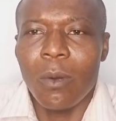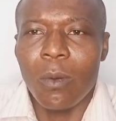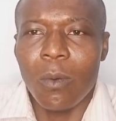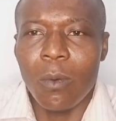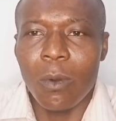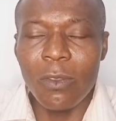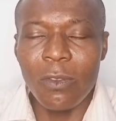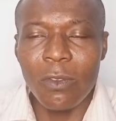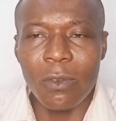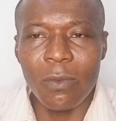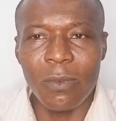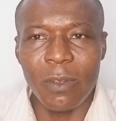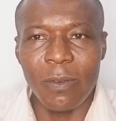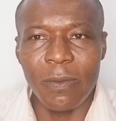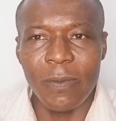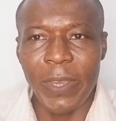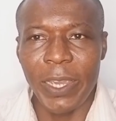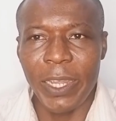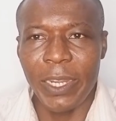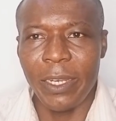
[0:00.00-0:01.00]
Once you've
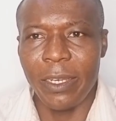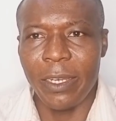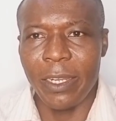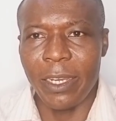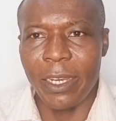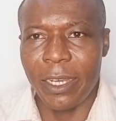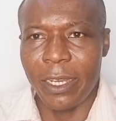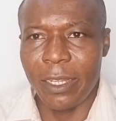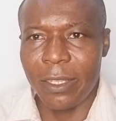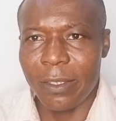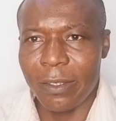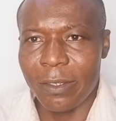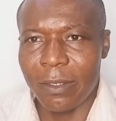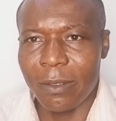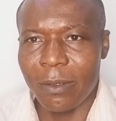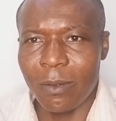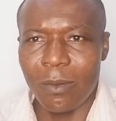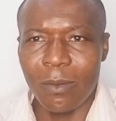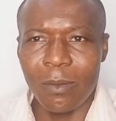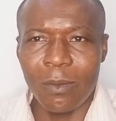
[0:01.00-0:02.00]
defined that,
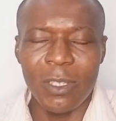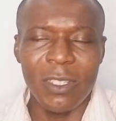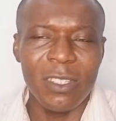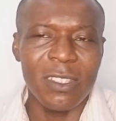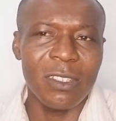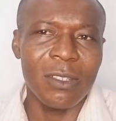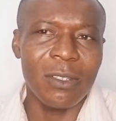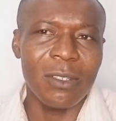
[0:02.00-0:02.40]
which